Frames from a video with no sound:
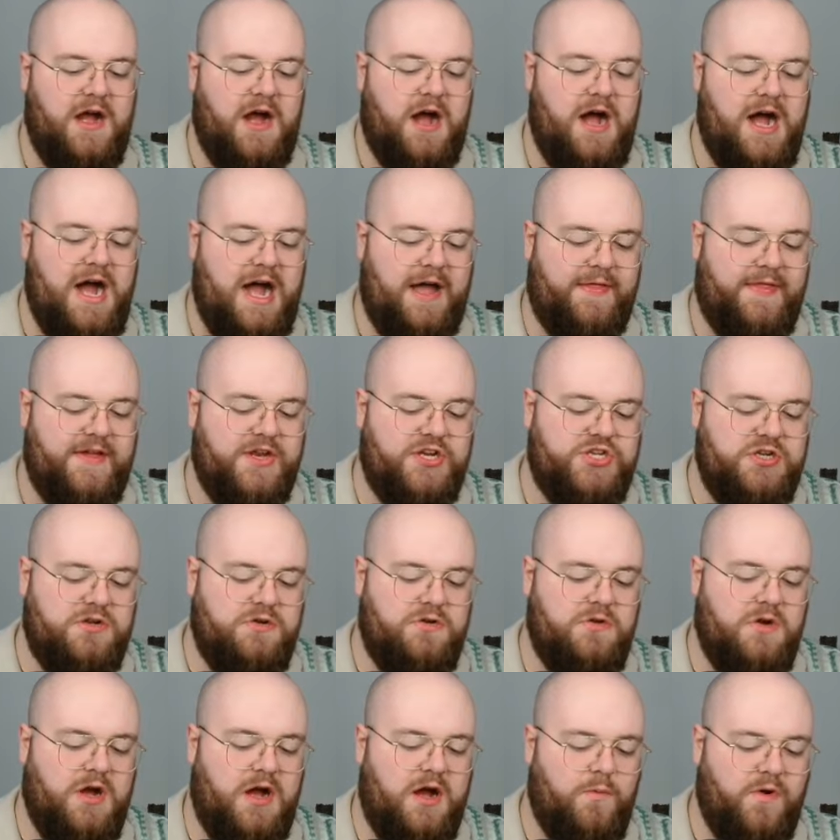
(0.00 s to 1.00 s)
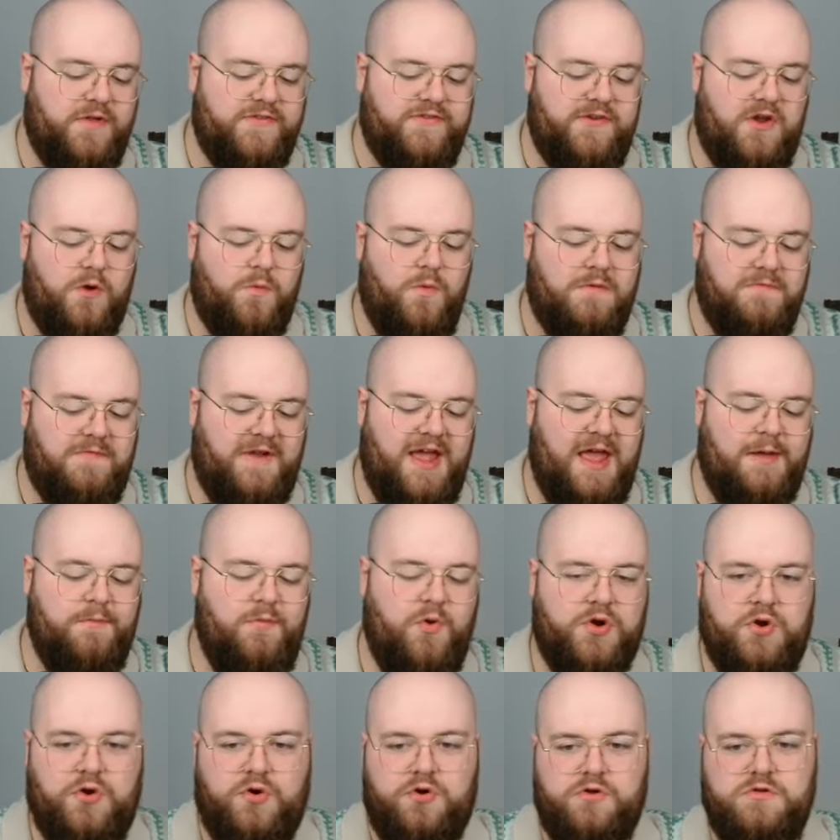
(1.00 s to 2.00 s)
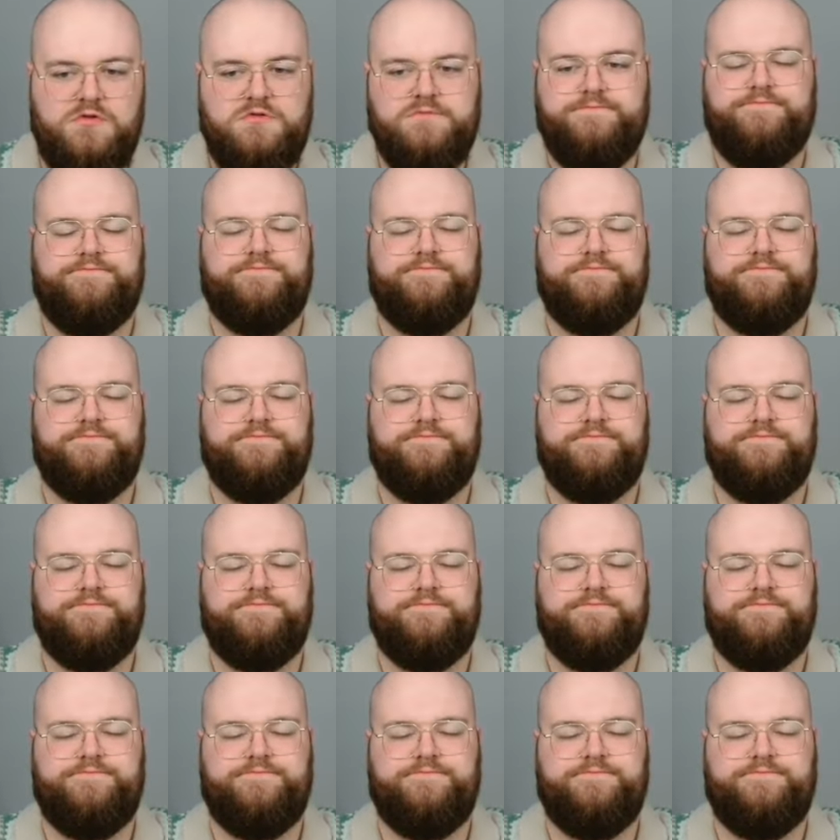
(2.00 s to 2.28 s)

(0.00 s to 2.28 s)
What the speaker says: And then 1 Flame, 1 Horn.